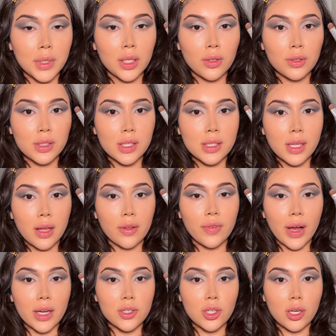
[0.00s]
going to use this e.l.f.
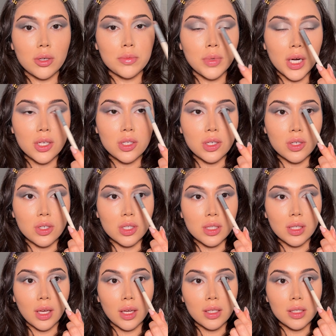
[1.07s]
eyeshadow brush and just
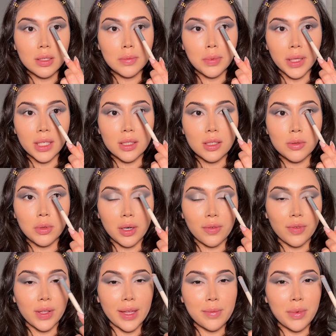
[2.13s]
get into places where I
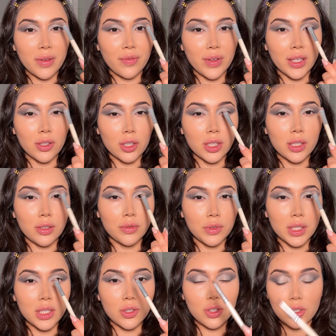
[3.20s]
feel like my finger couldn't
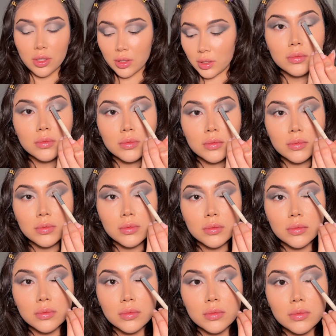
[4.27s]
reach.
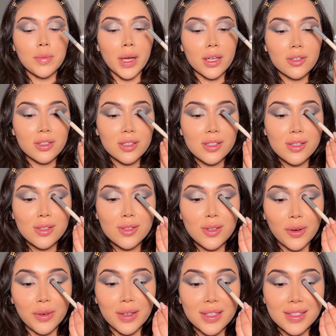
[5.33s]
I'm actually
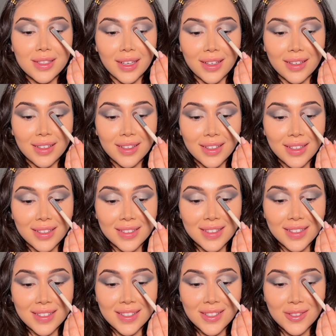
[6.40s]
so excited because
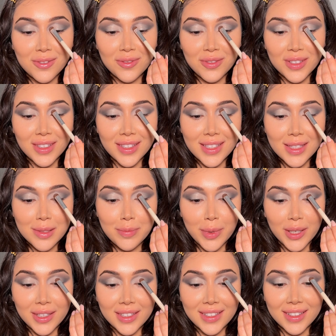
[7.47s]
this is really
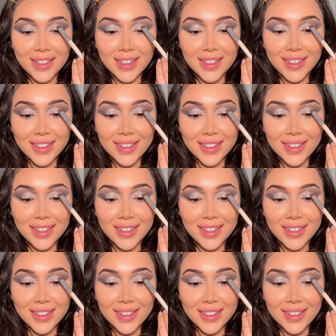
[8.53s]
sparkly.